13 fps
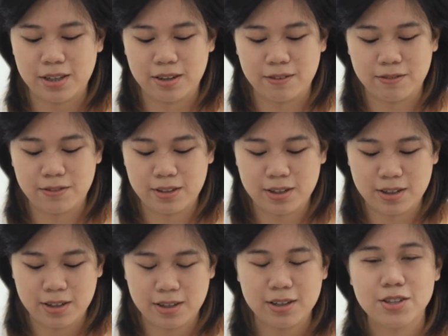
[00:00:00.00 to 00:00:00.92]
gift.
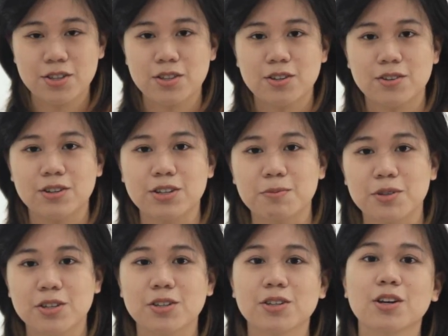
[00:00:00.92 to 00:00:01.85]

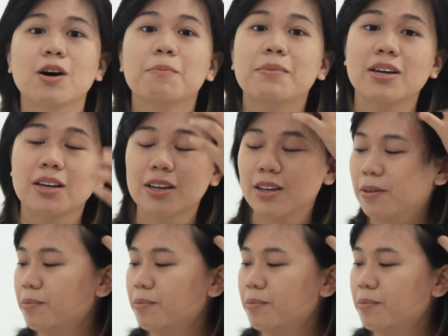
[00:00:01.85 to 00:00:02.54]
Christmas is coming.